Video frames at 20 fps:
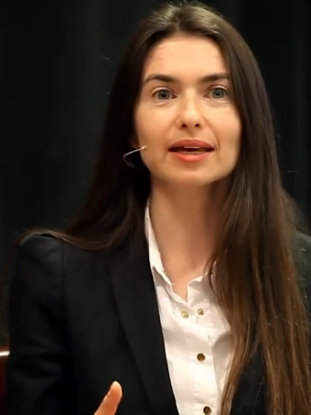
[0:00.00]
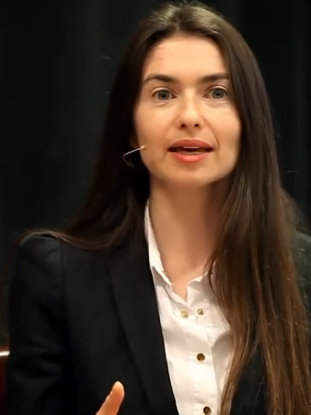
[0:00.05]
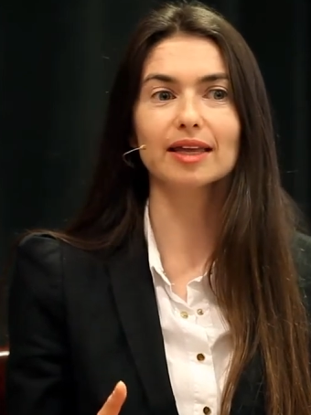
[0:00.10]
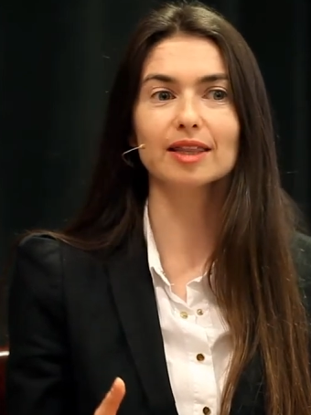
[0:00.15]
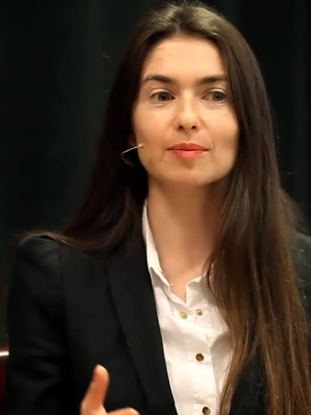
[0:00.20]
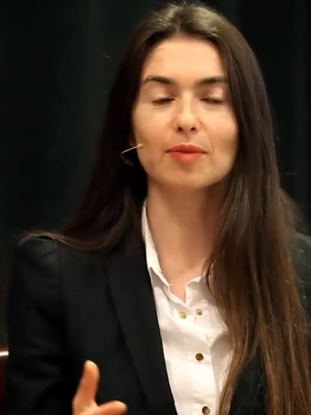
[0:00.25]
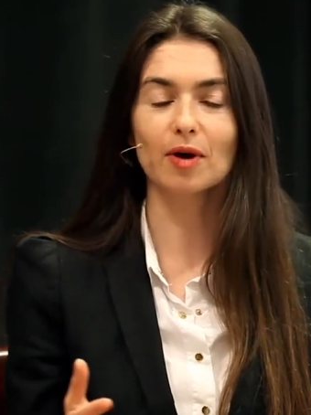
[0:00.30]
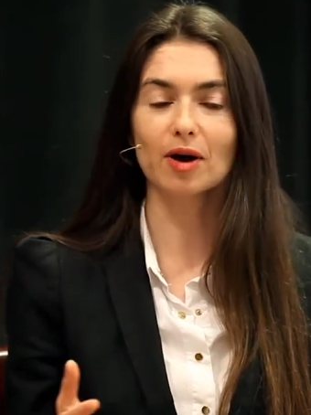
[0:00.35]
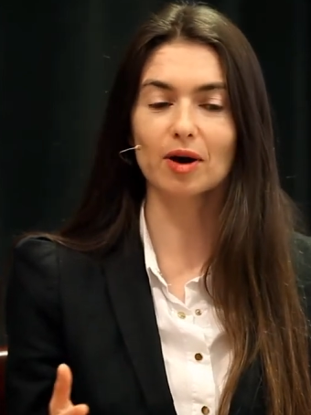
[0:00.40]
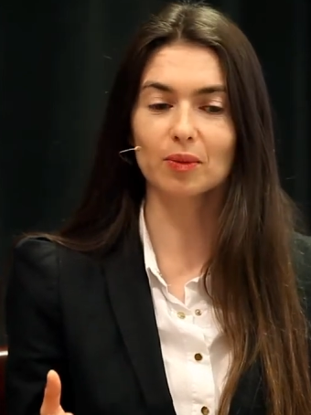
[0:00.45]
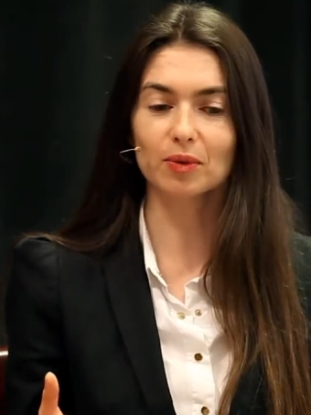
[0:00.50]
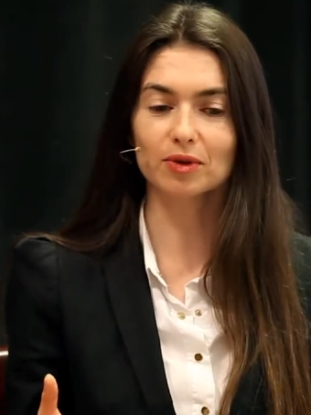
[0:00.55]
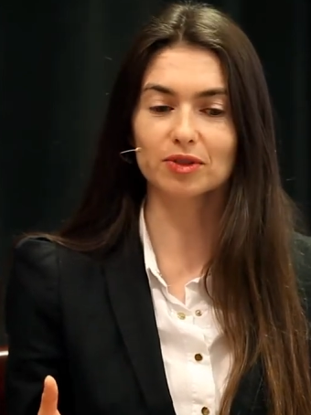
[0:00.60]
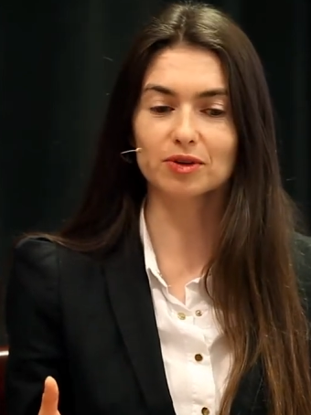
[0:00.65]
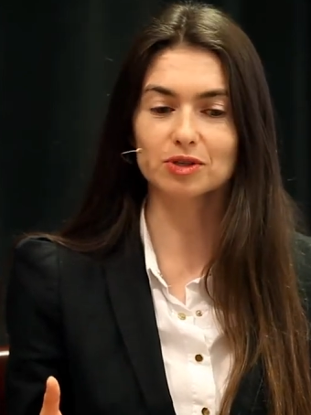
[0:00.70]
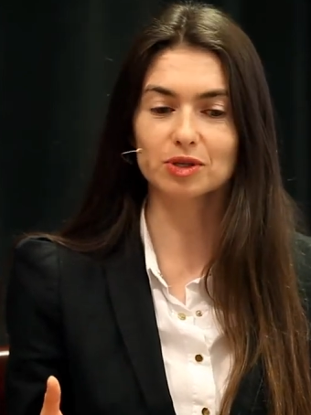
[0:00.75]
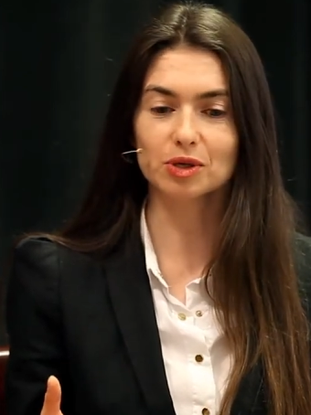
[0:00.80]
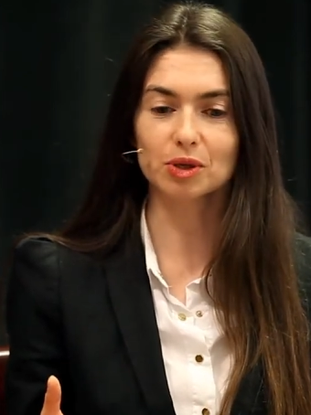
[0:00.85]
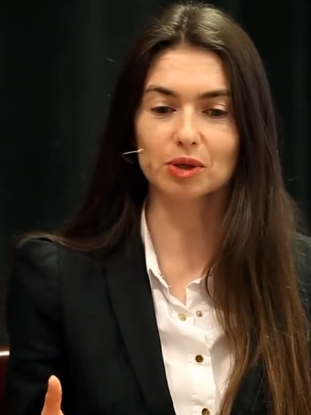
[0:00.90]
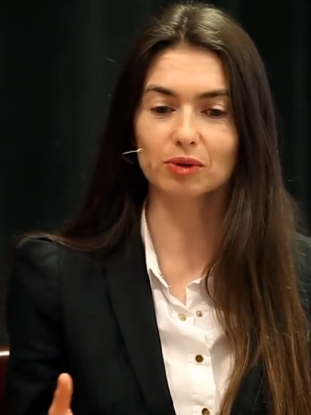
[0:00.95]
in the park with
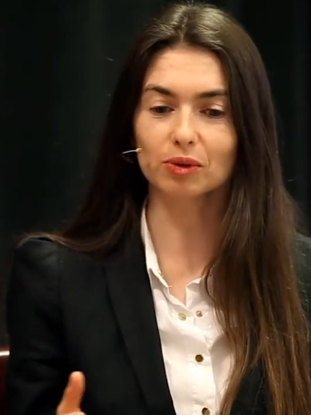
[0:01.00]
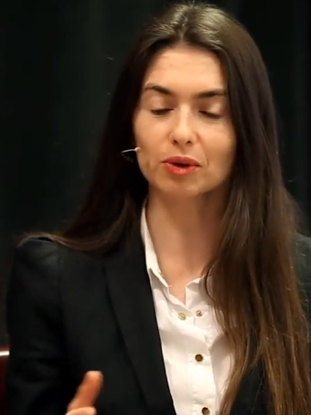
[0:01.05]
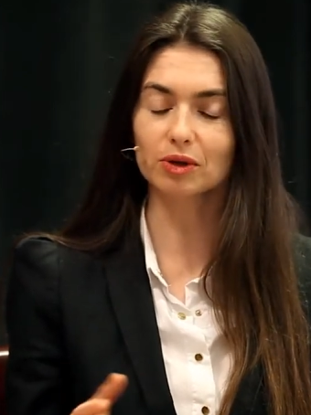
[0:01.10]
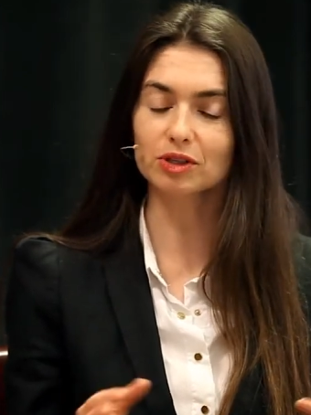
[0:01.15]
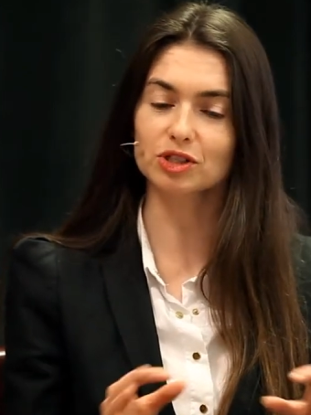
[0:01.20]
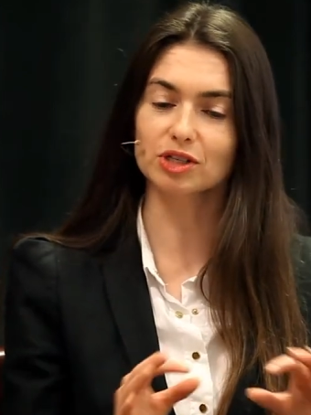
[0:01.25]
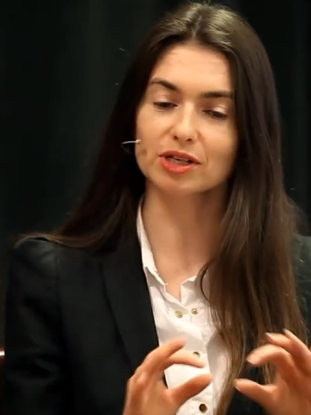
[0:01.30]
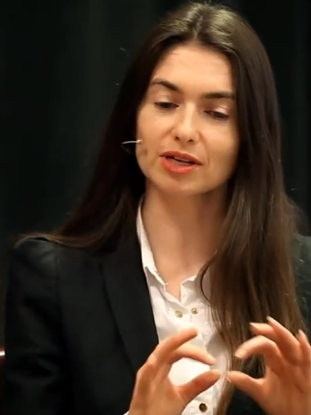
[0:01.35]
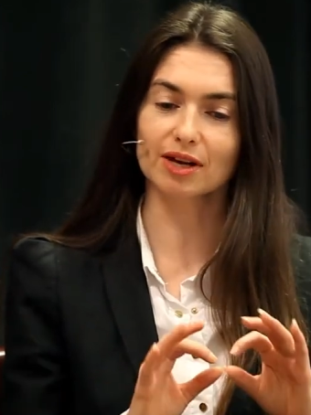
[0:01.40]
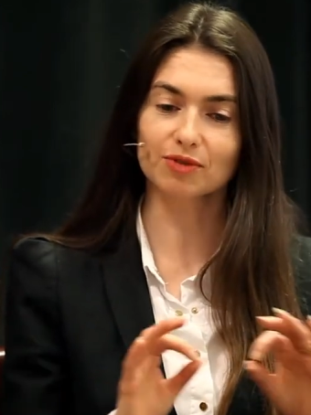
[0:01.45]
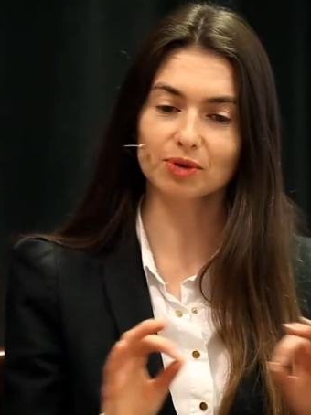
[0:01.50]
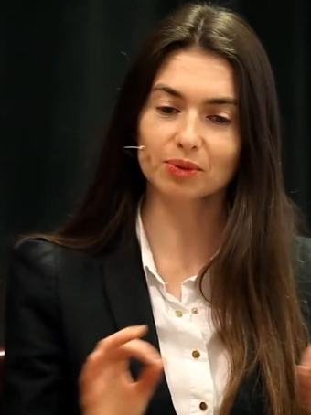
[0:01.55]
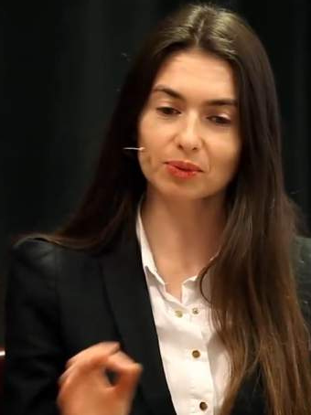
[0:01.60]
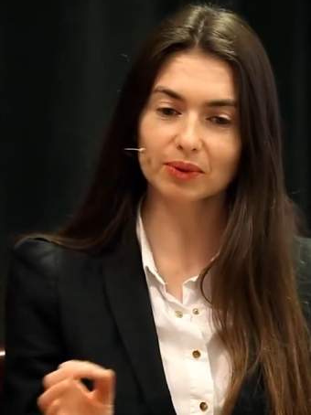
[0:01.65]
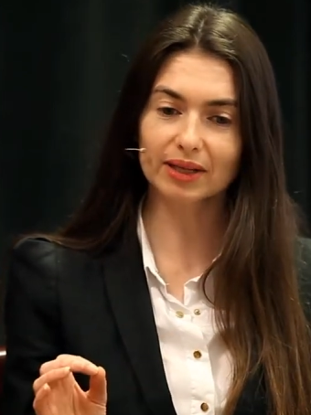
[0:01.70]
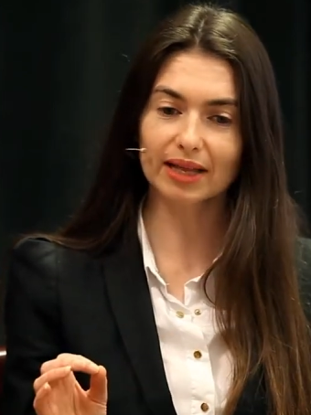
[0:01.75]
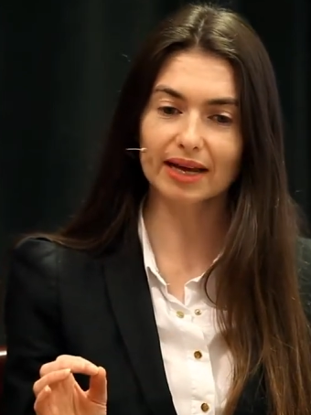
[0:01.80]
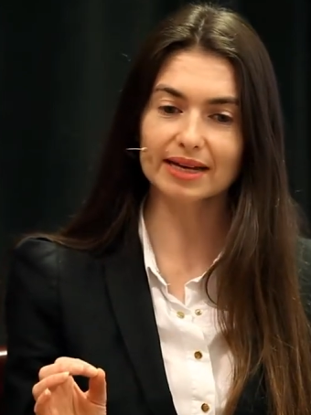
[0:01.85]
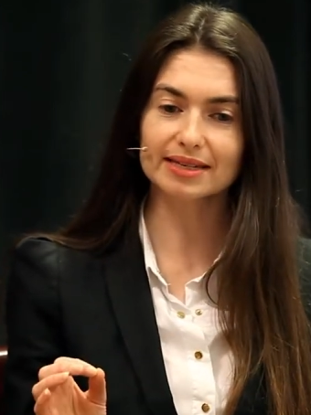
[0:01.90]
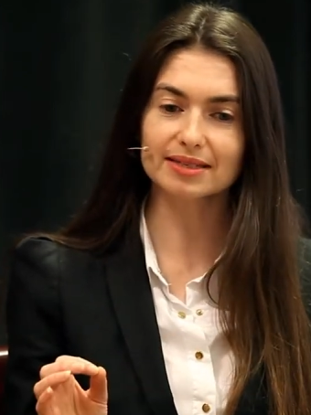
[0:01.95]
her two-year-old, she never
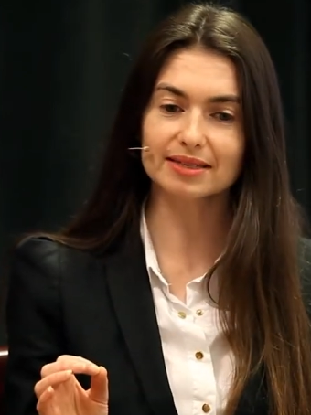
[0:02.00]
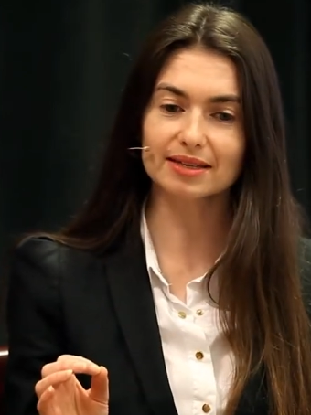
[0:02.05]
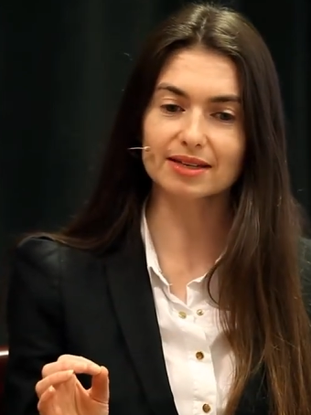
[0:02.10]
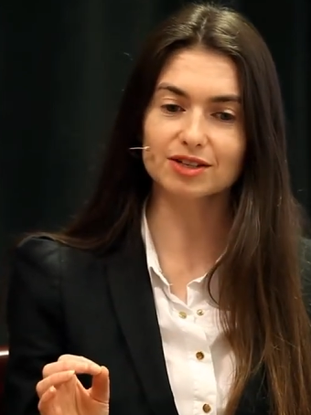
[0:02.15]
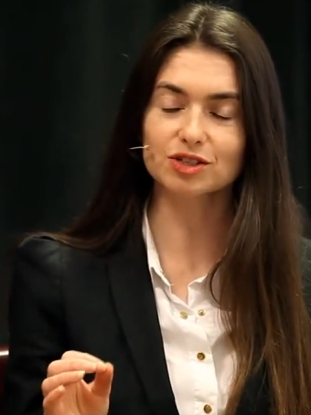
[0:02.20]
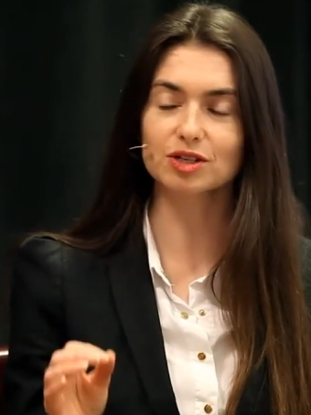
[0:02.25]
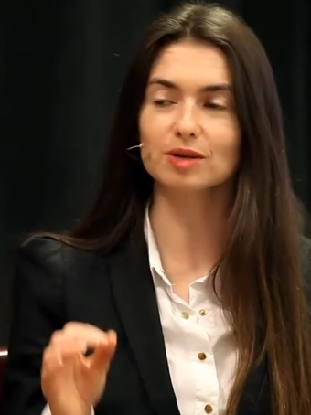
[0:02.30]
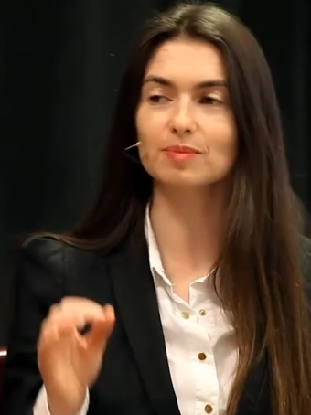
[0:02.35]
realized this.